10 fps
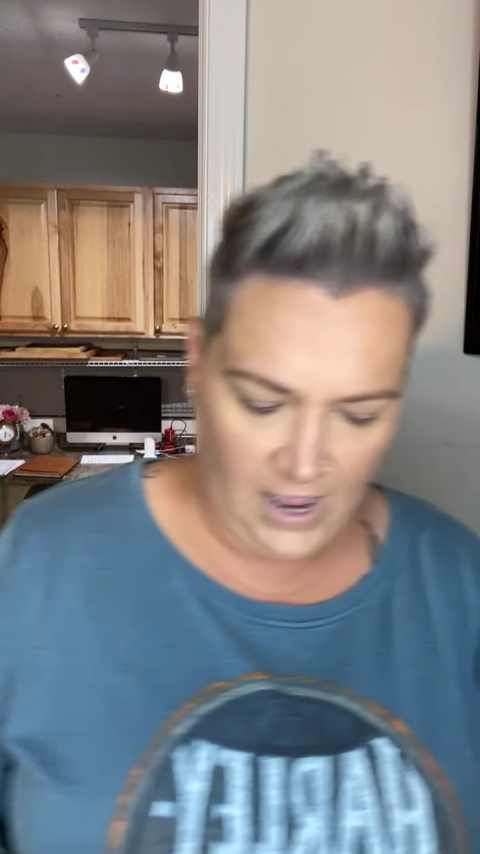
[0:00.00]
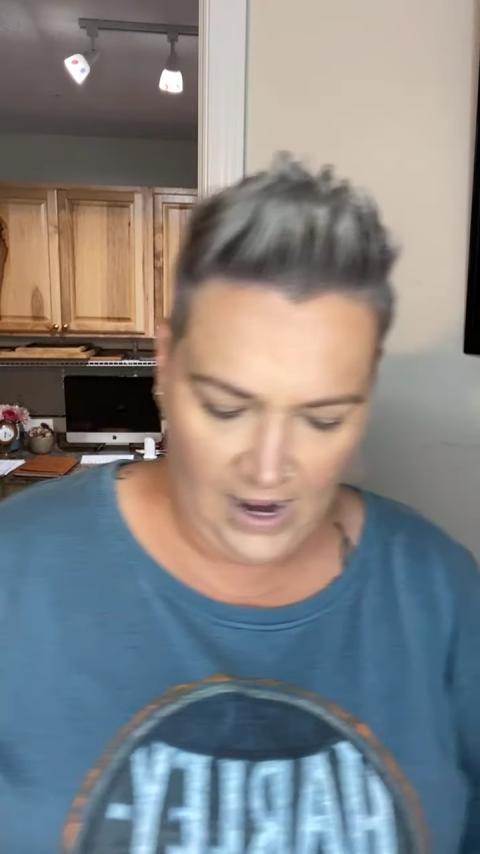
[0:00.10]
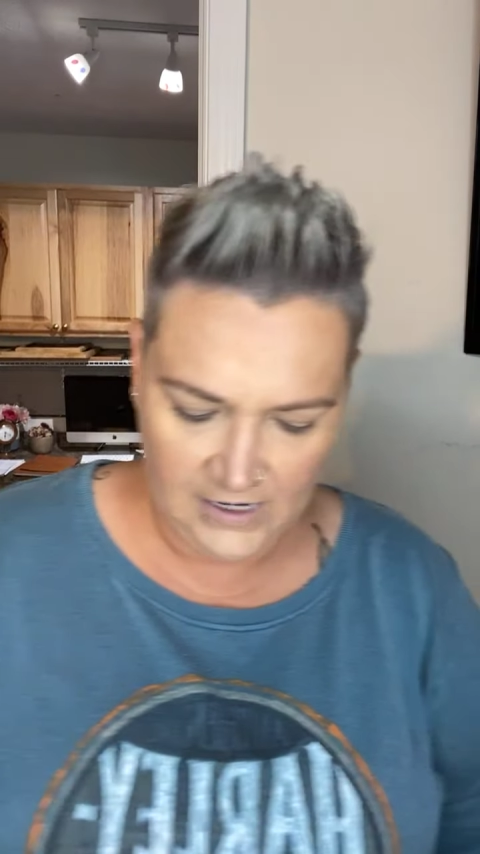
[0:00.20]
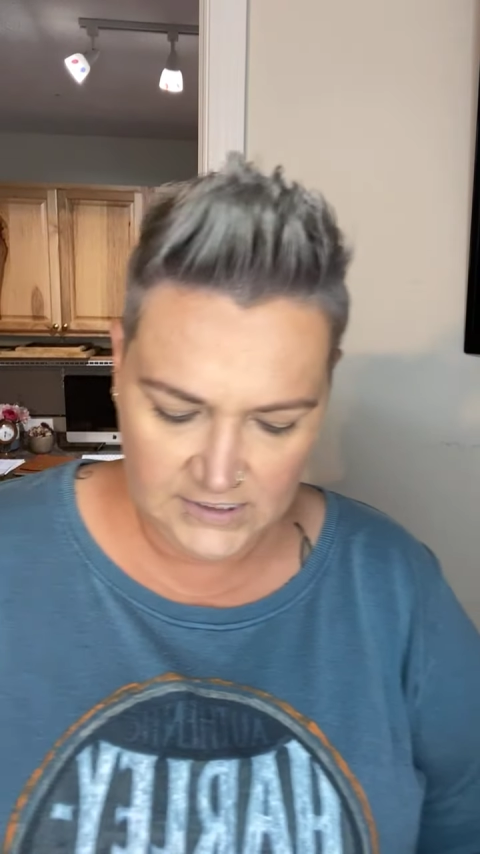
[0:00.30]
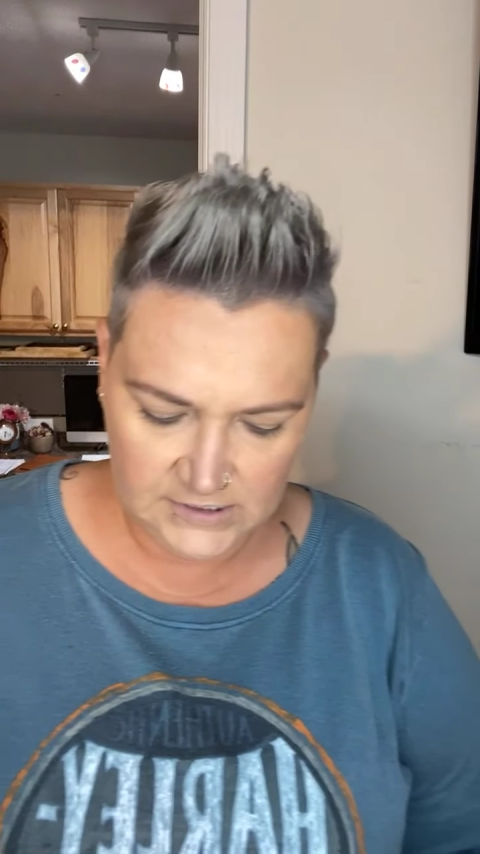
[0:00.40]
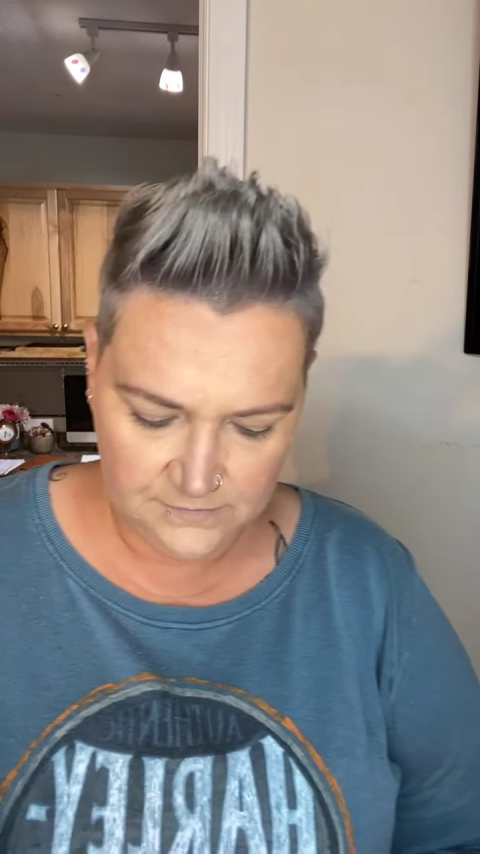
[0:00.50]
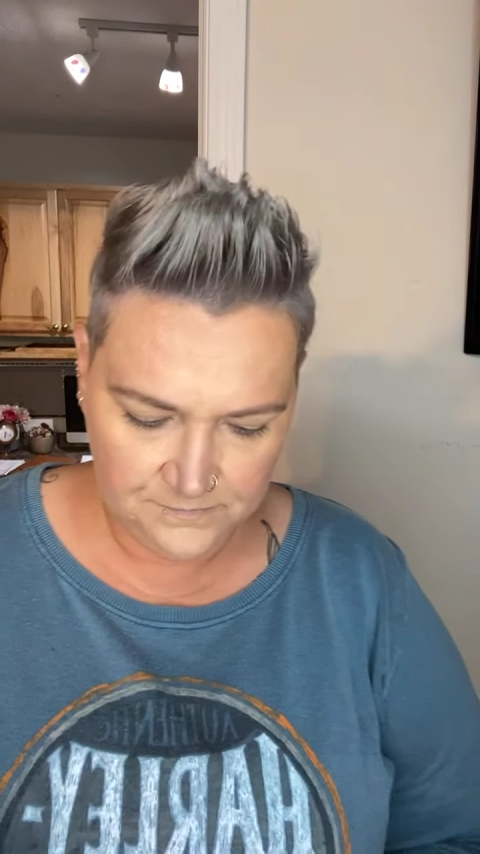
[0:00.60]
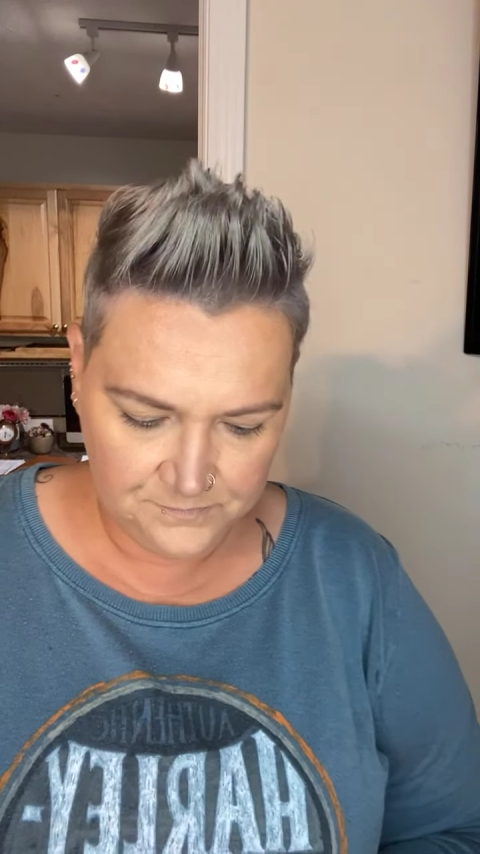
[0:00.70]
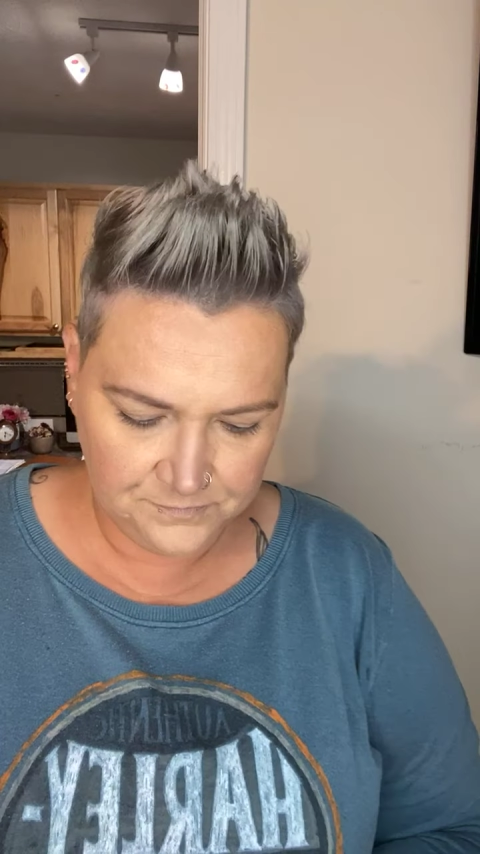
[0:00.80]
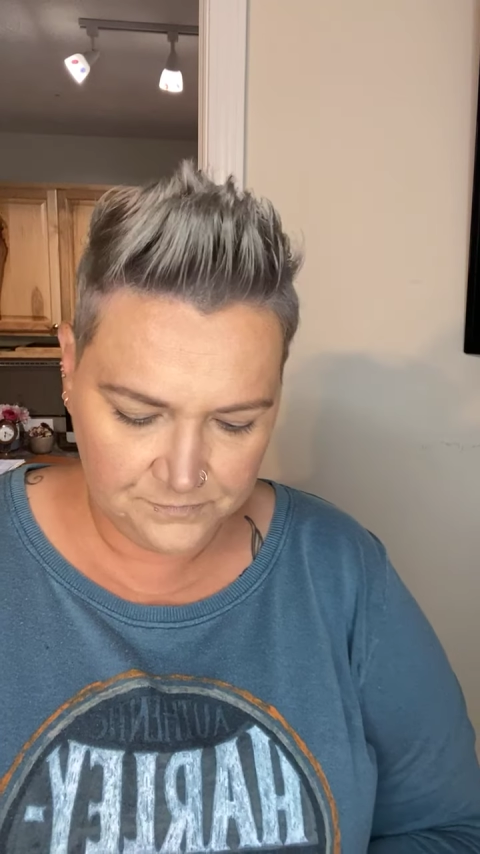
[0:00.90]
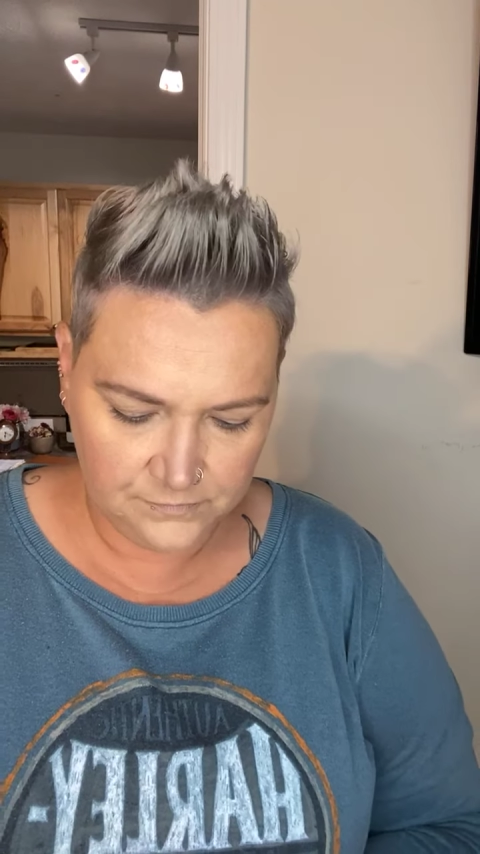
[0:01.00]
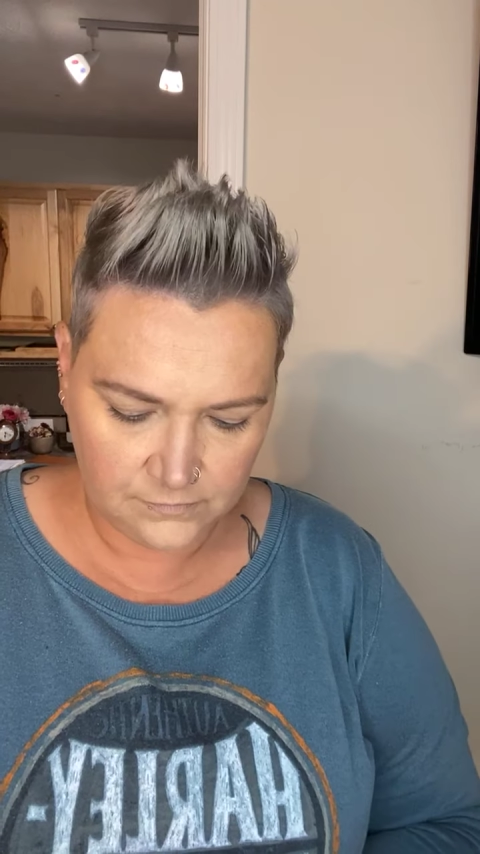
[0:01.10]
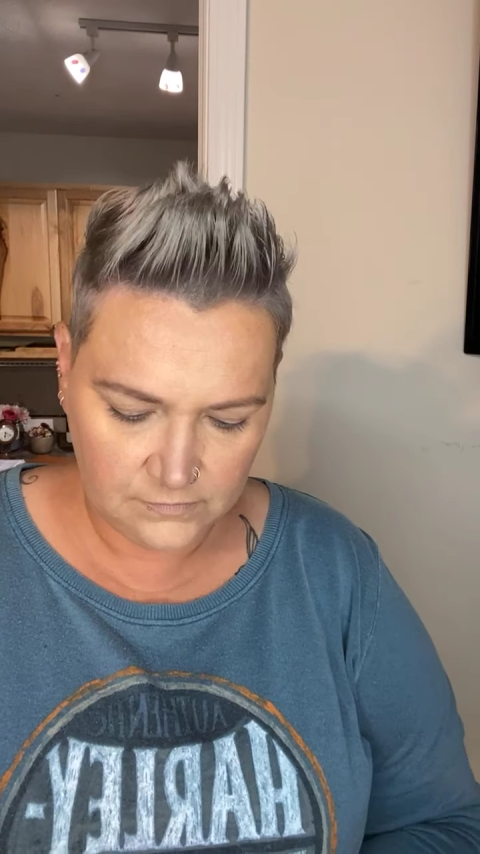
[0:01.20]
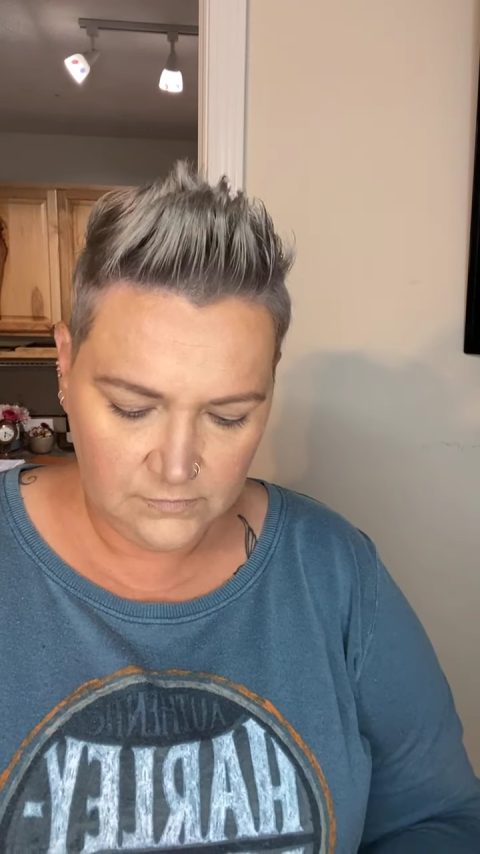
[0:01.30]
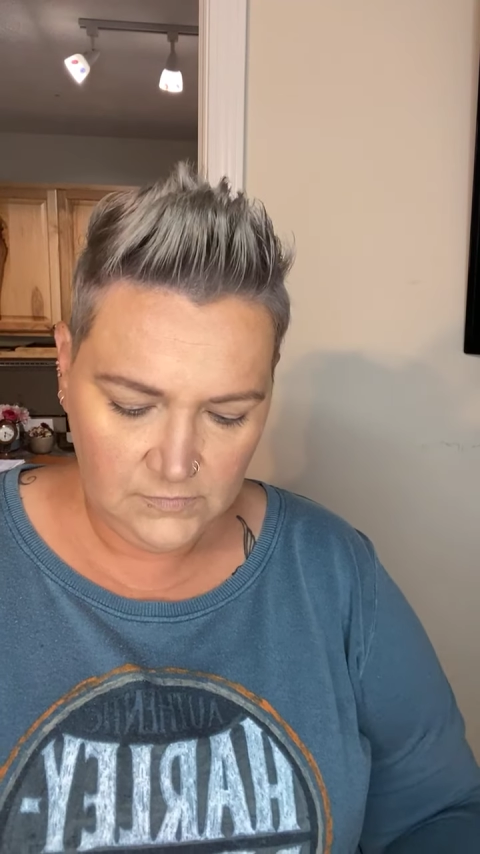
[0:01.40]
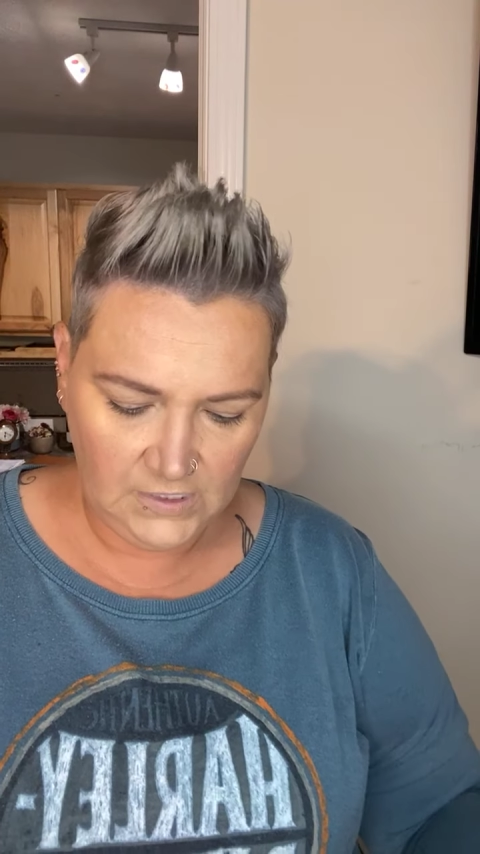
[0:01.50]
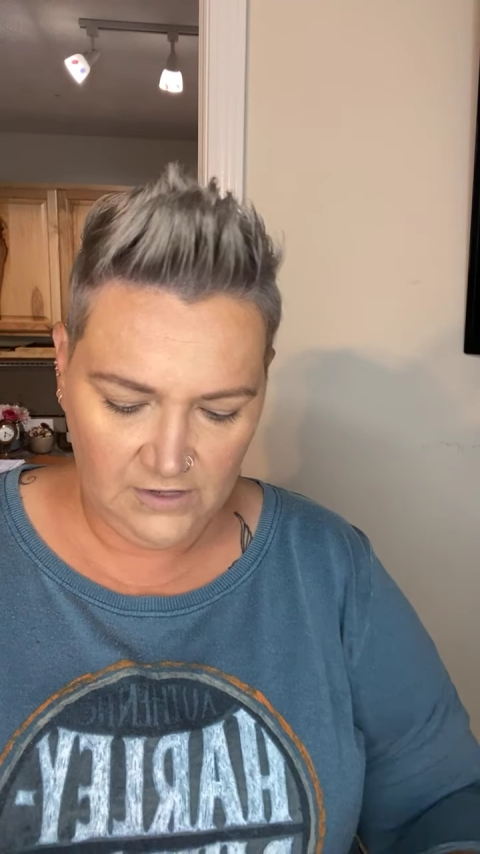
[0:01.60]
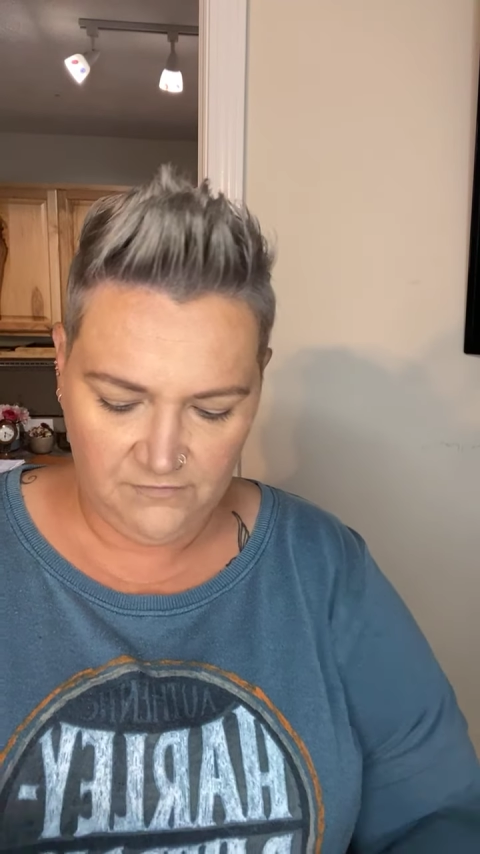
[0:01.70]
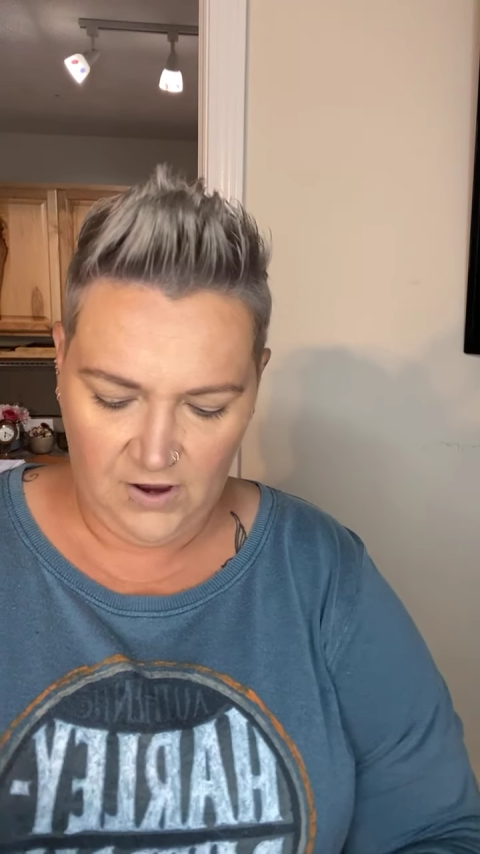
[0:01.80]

eyes. If